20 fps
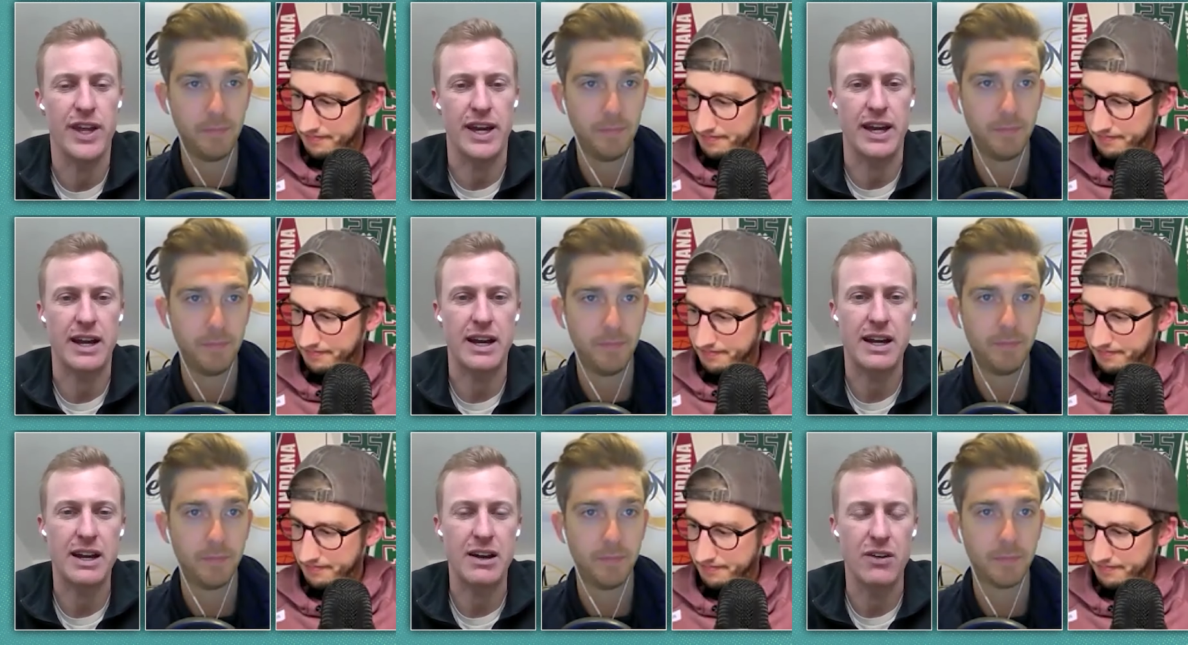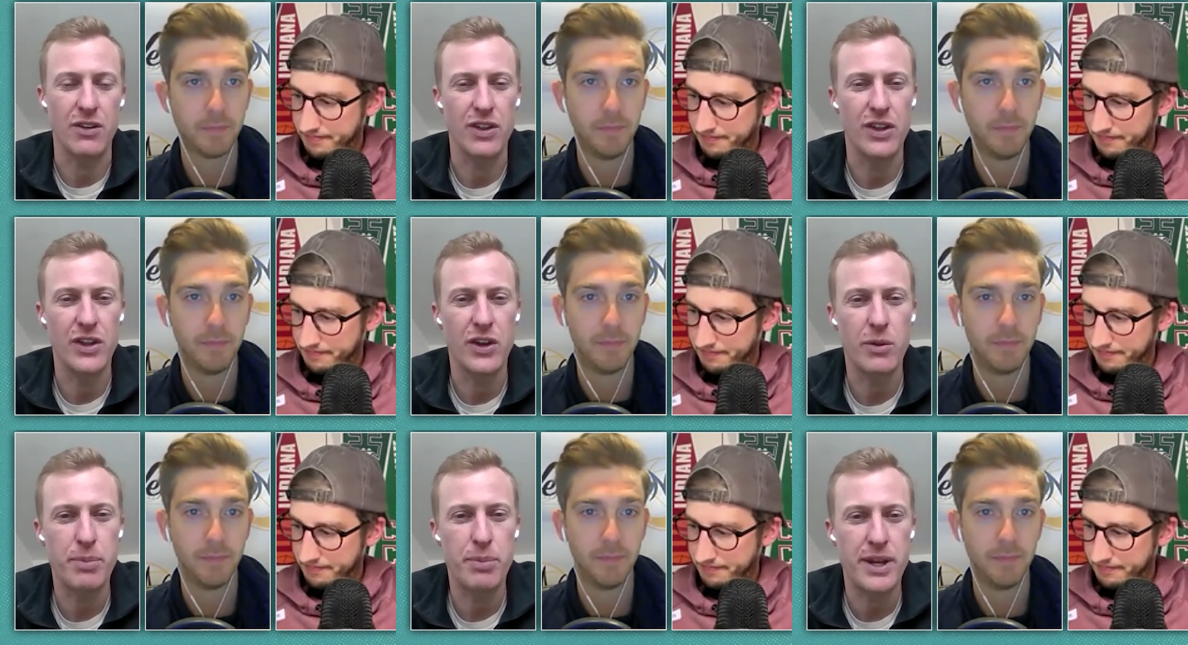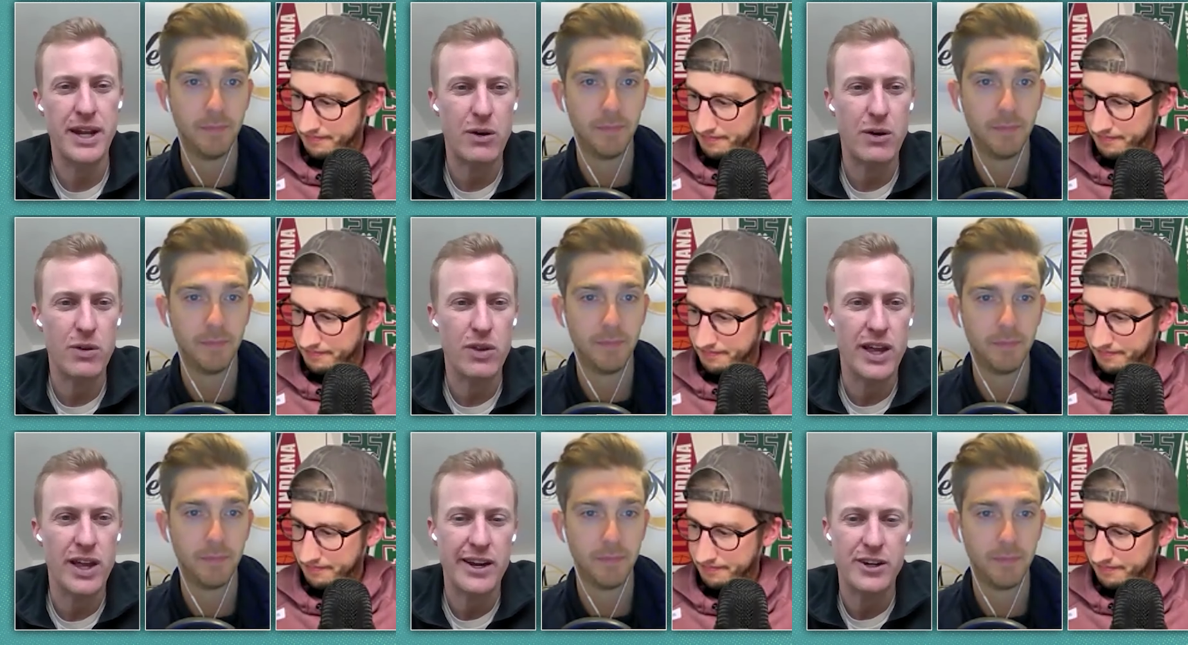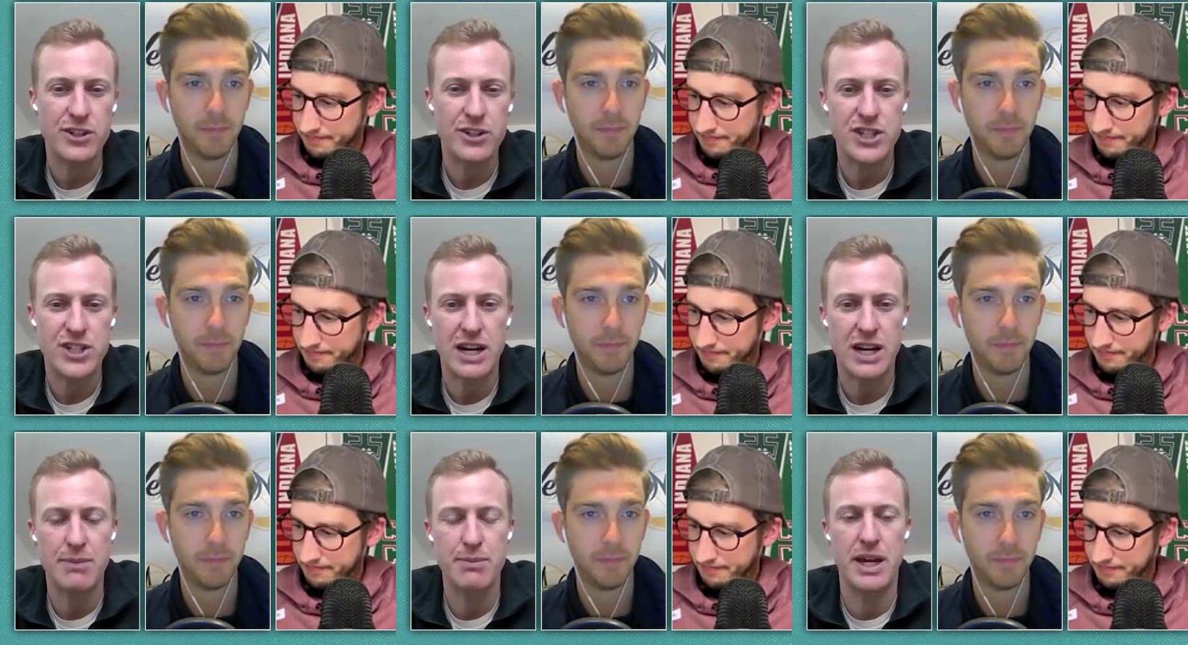Speaker 1: like a little bit outlier
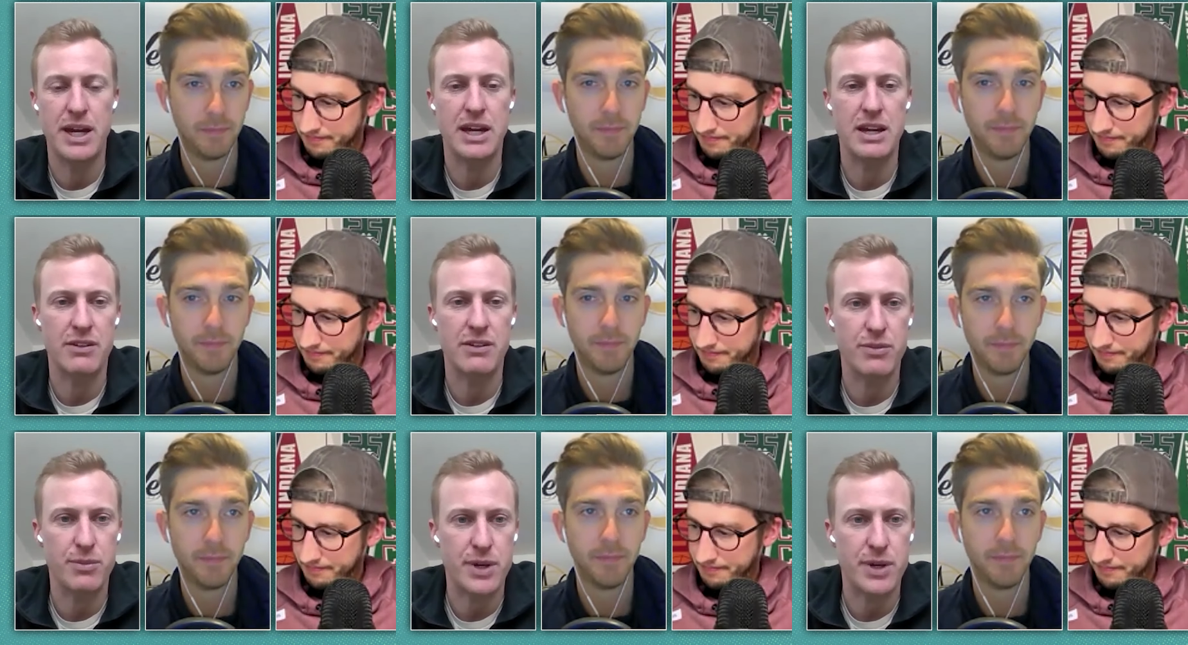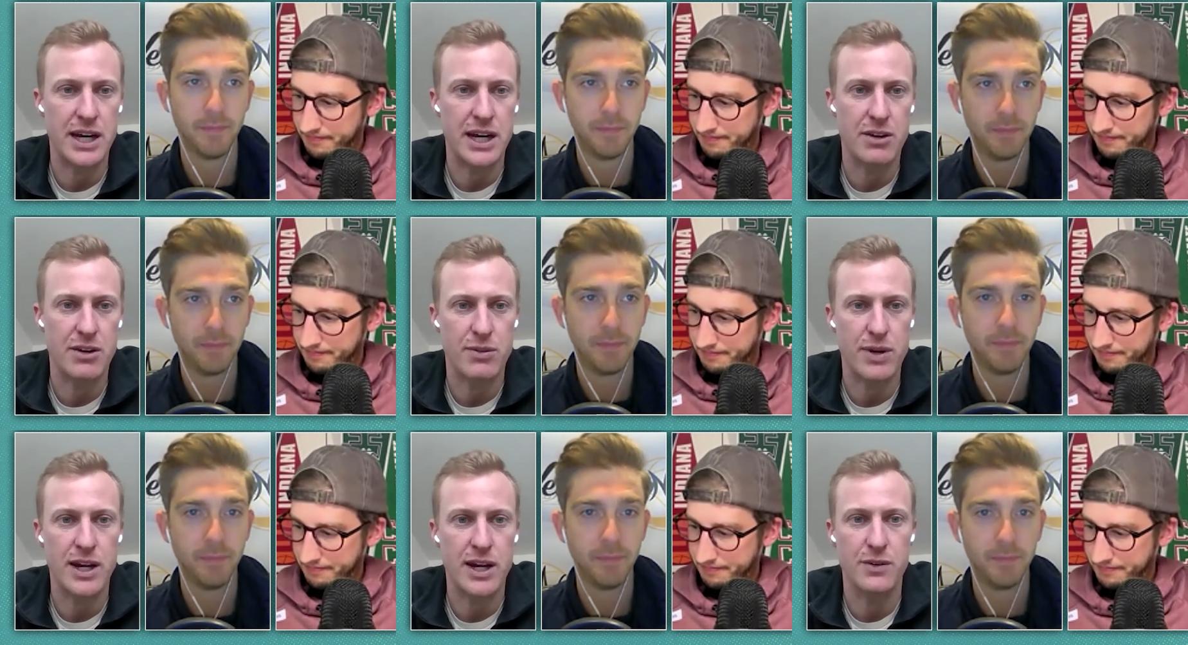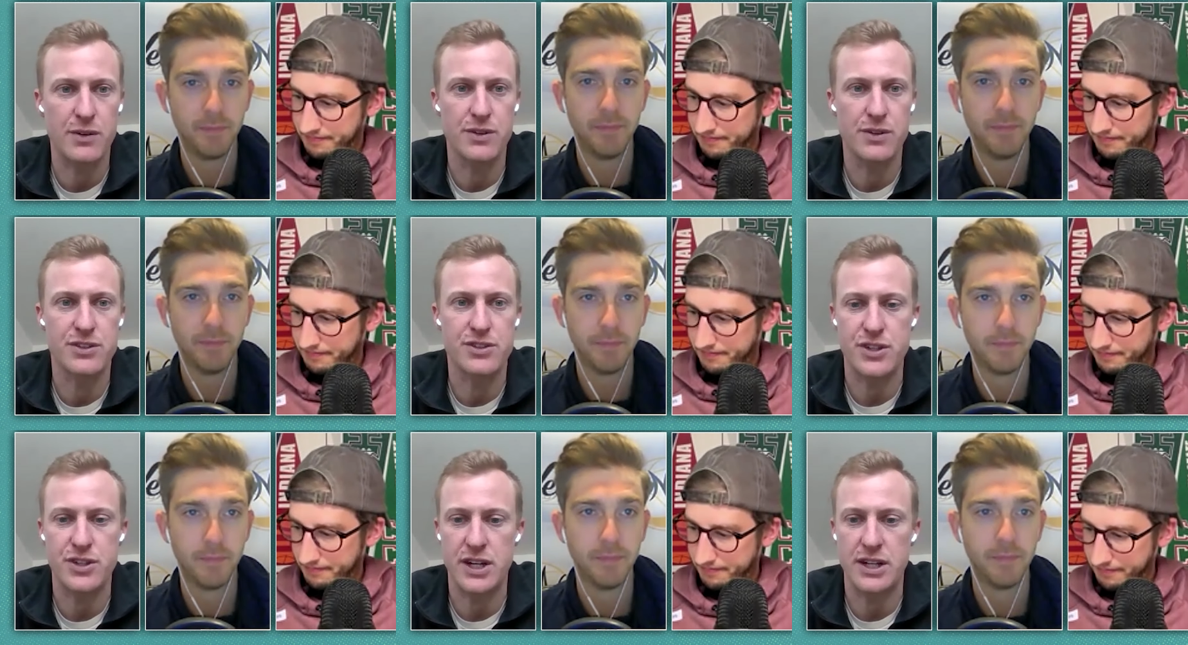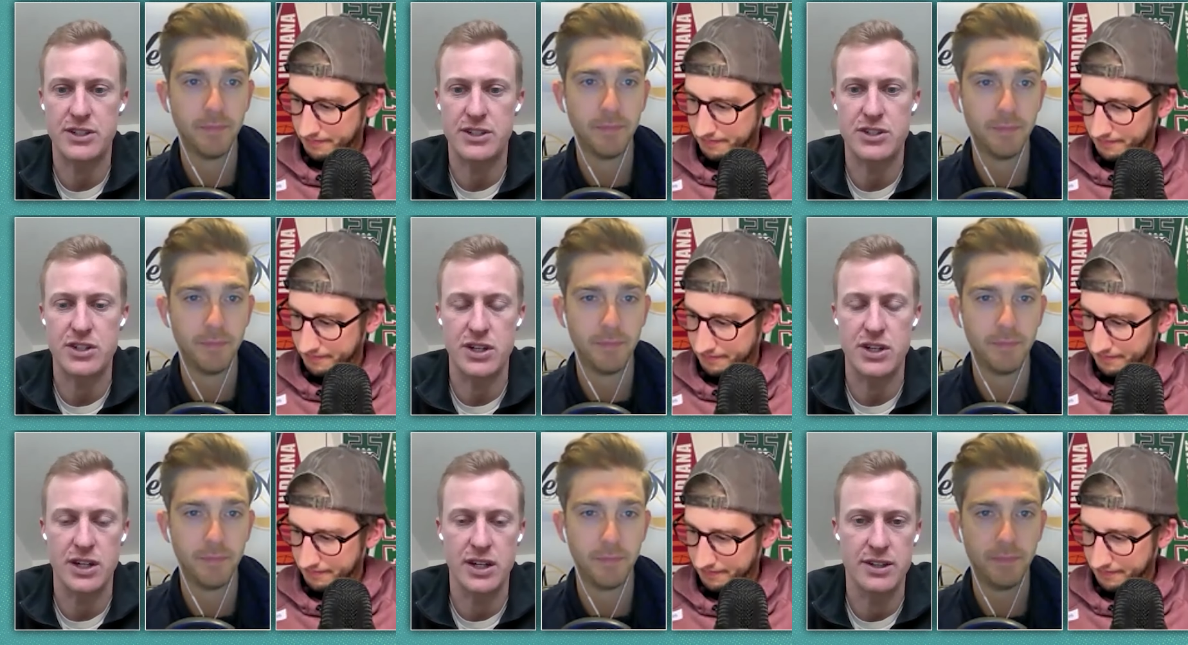shot making from Colorado in the
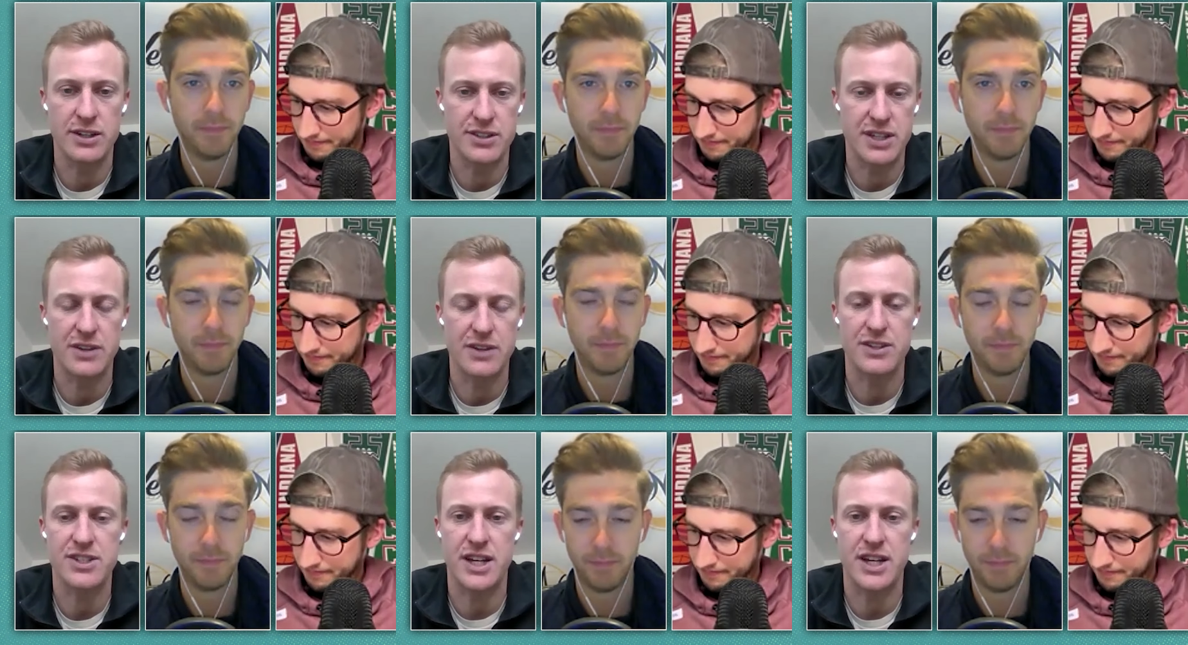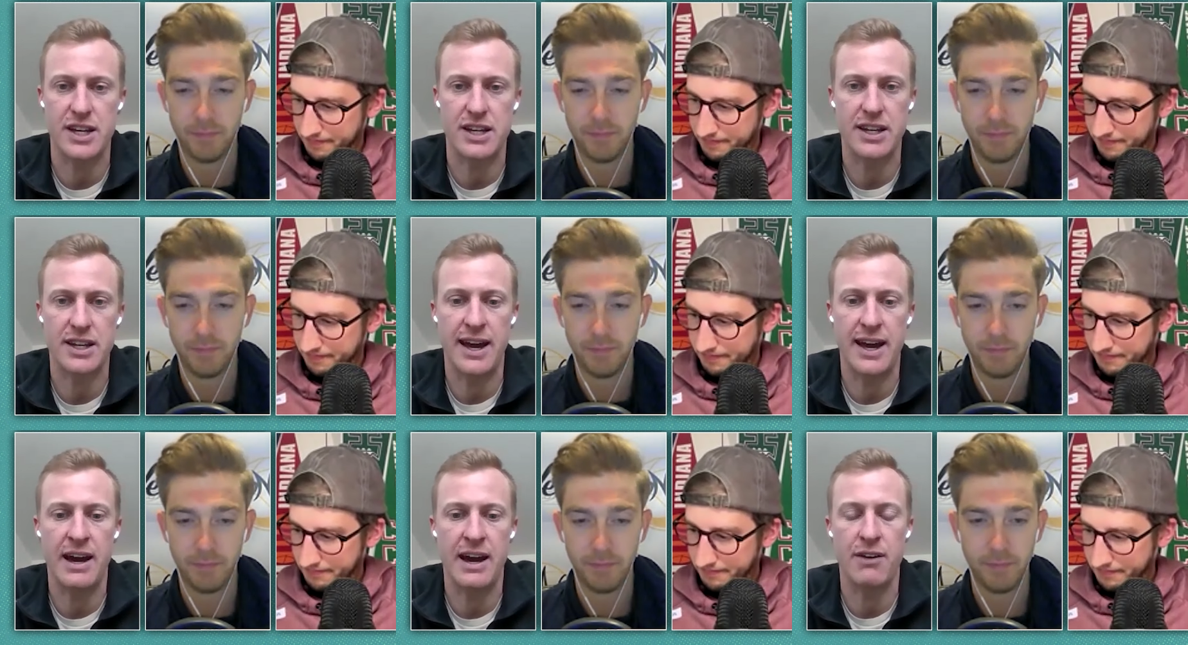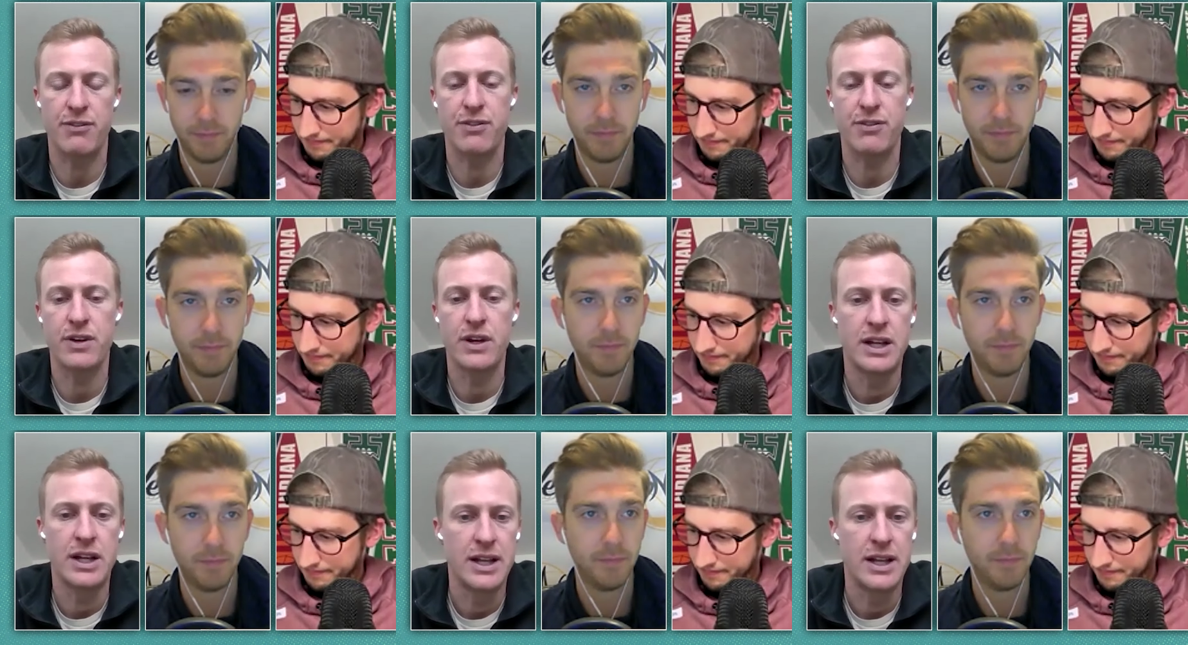stretch uh, down the second half.